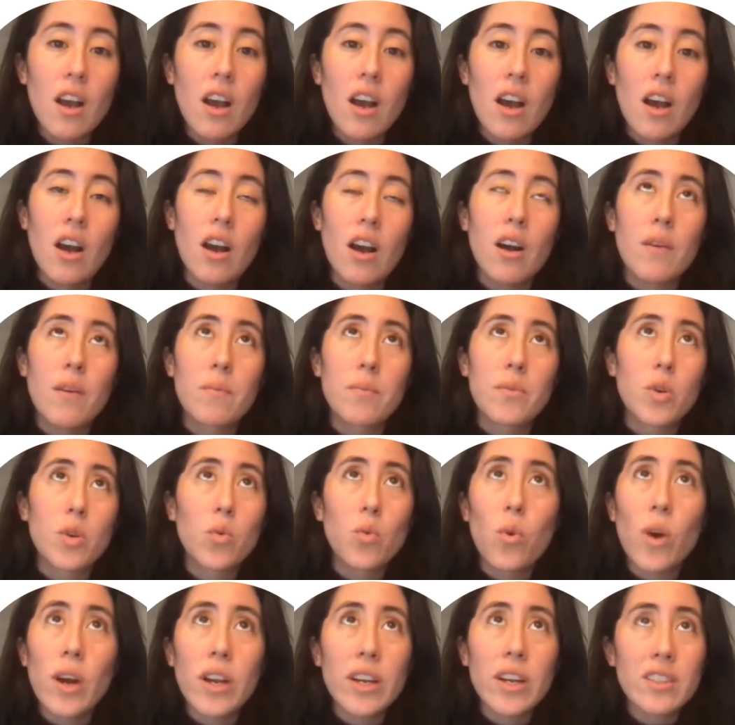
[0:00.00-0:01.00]

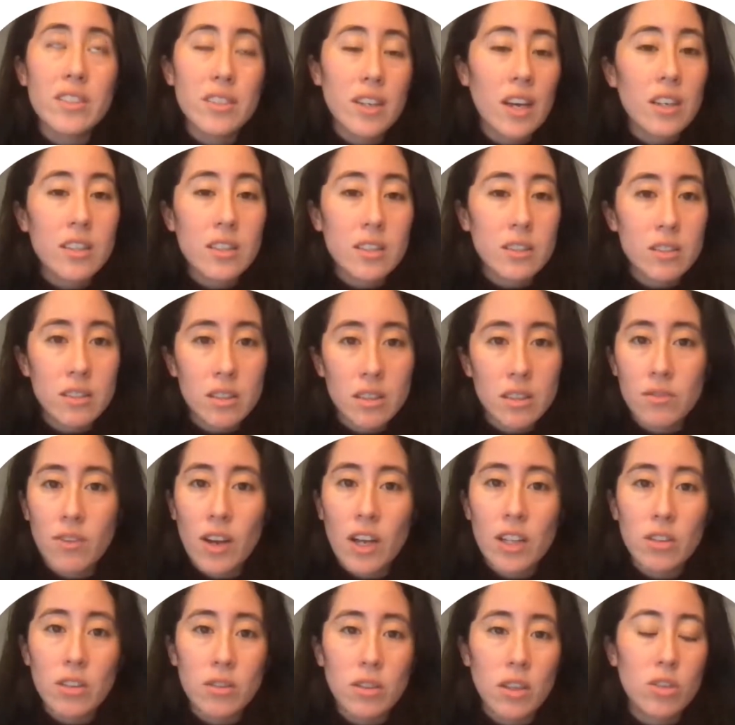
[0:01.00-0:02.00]
What exactly is this
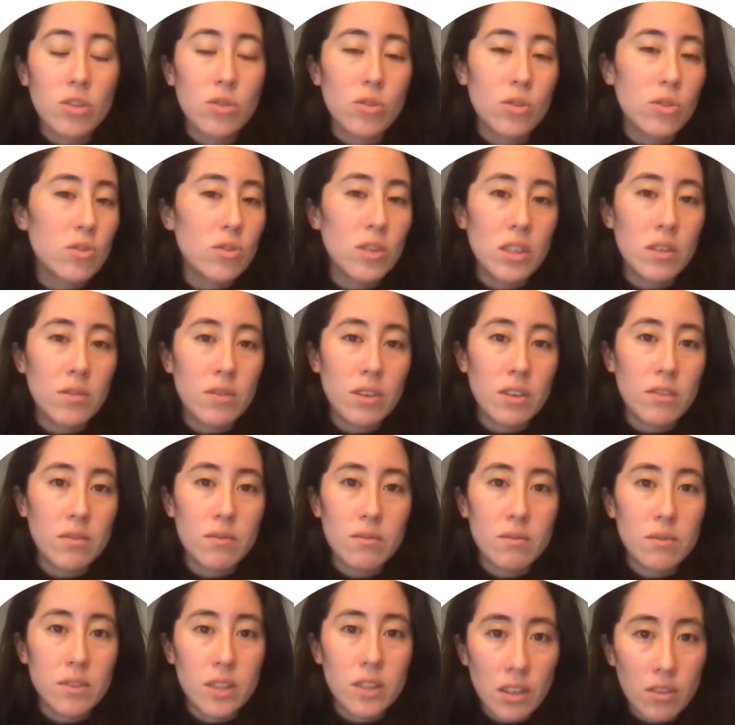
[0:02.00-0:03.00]
value that you're
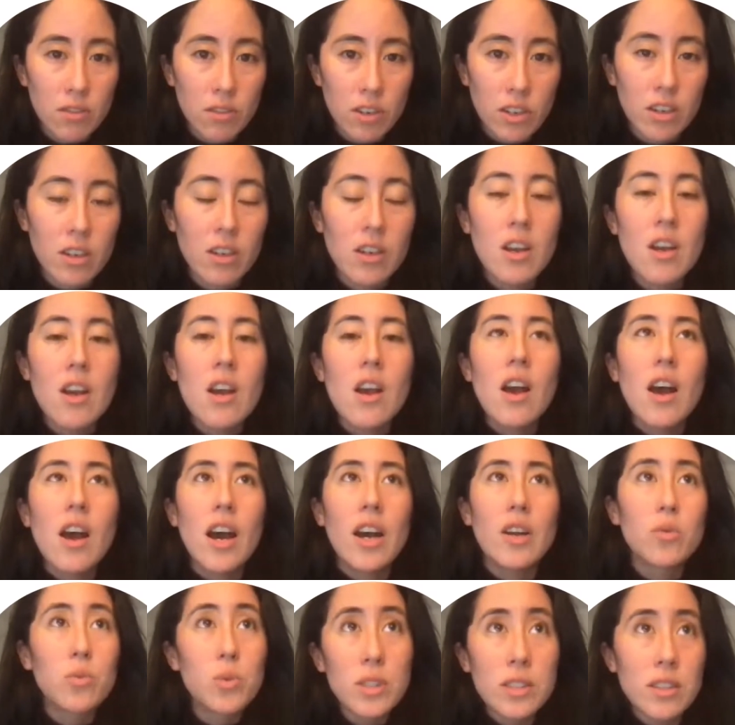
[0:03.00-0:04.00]
even given?
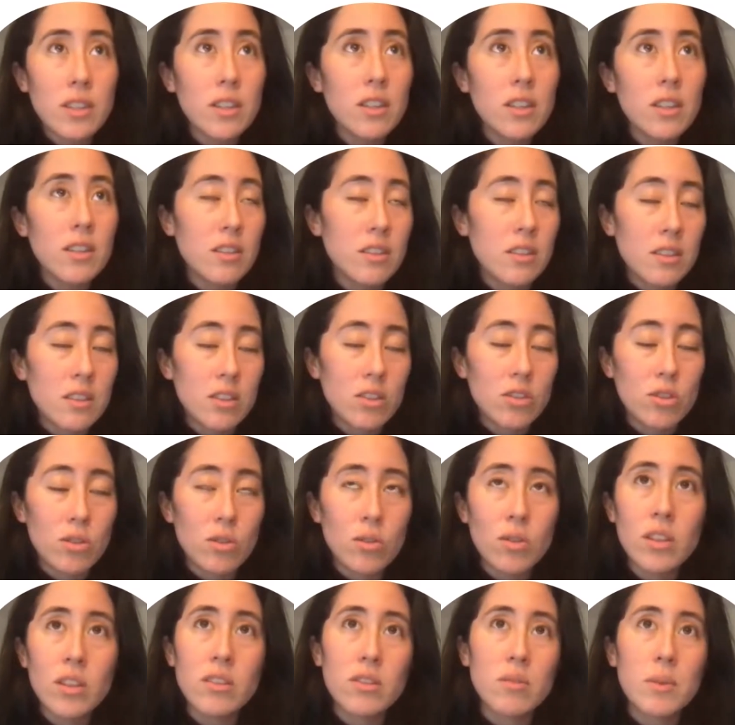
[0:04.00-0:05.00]
And we see this in the
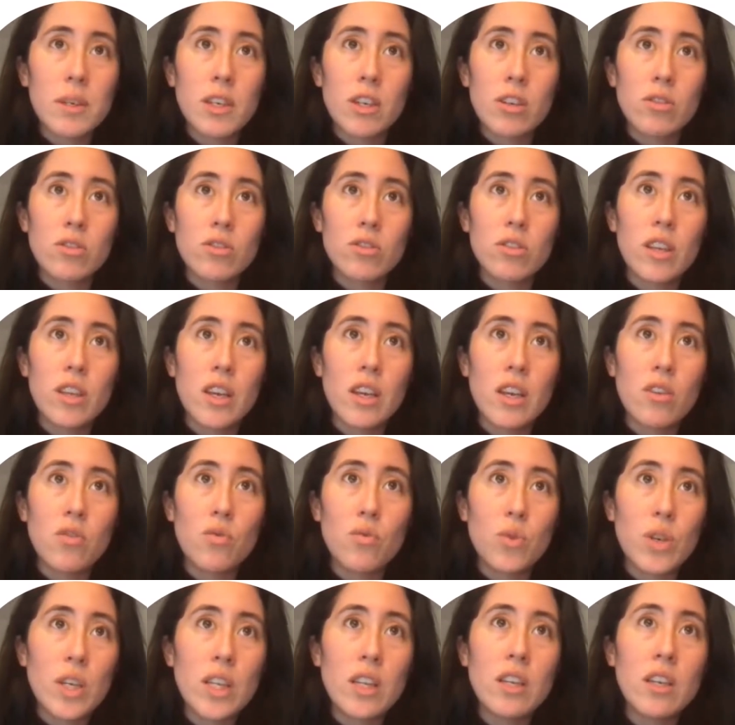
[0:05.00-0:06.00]
students because they
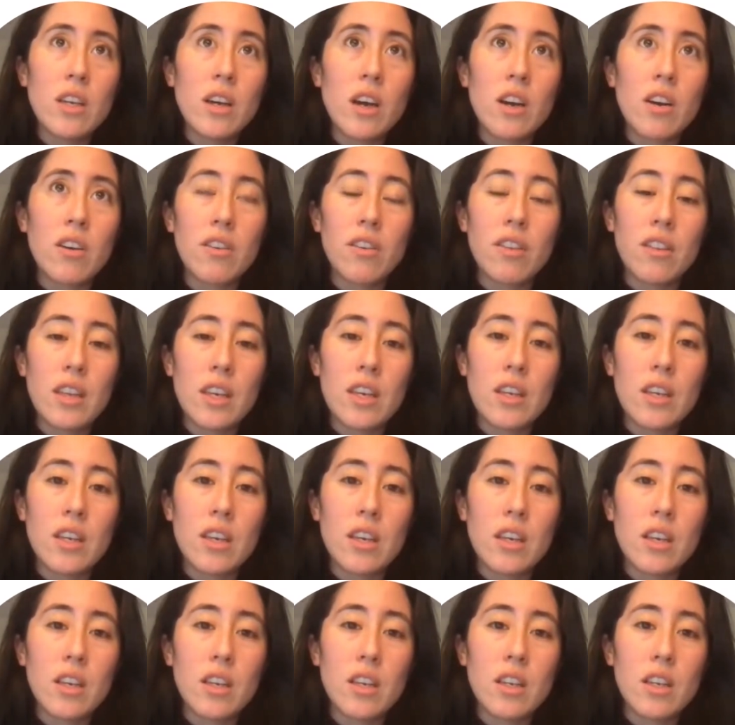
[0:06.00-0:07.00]
really are
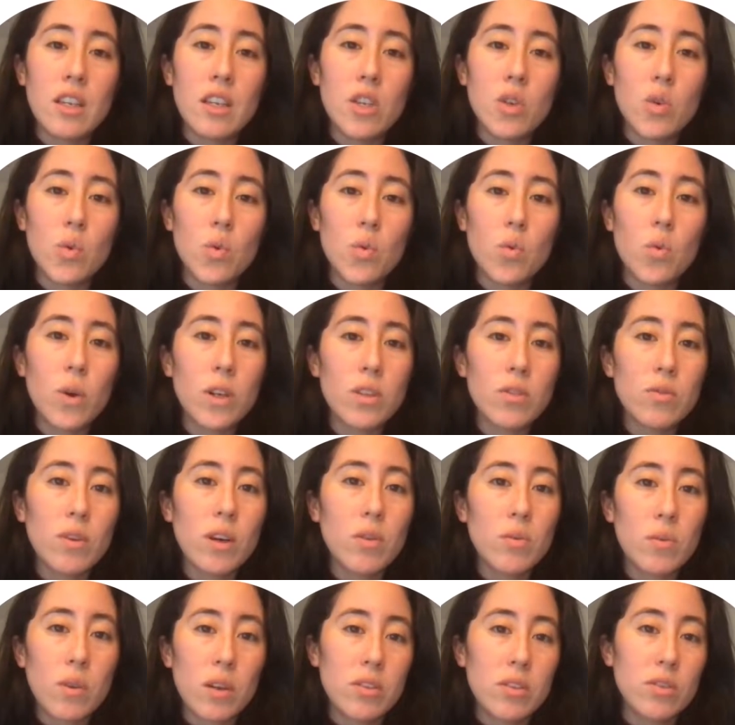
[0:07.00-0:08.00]
thinking in, what do I
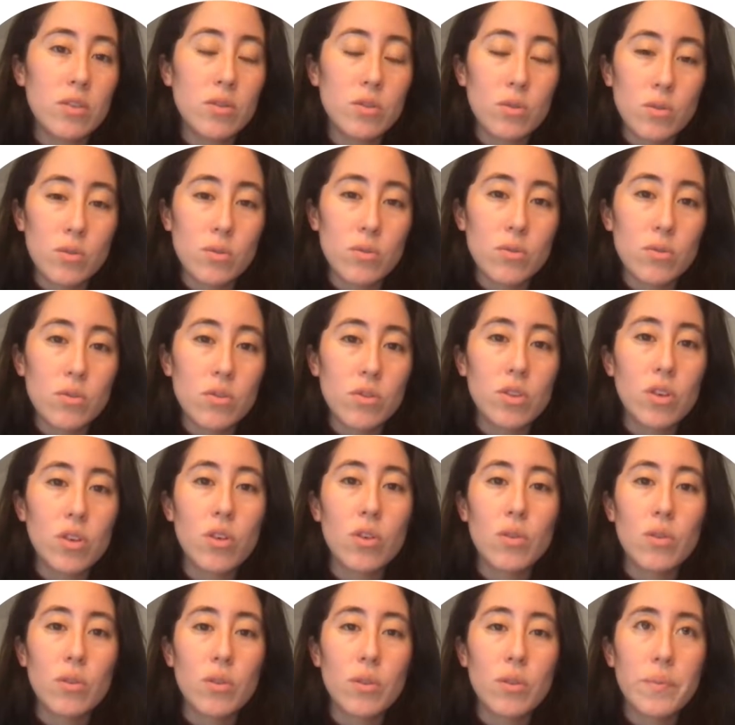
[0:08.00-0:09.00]
want to do?
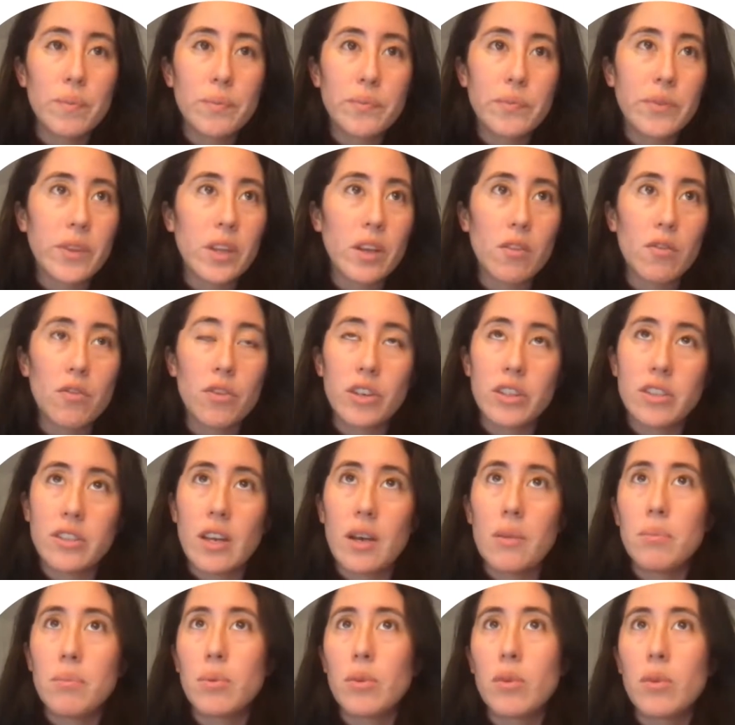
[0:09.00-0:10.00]
So, for
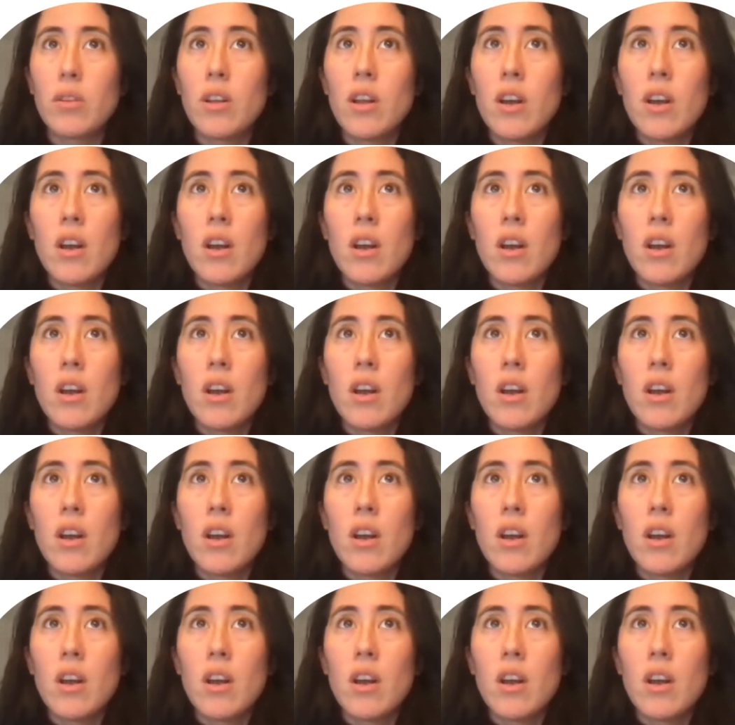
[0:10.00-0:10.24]
example,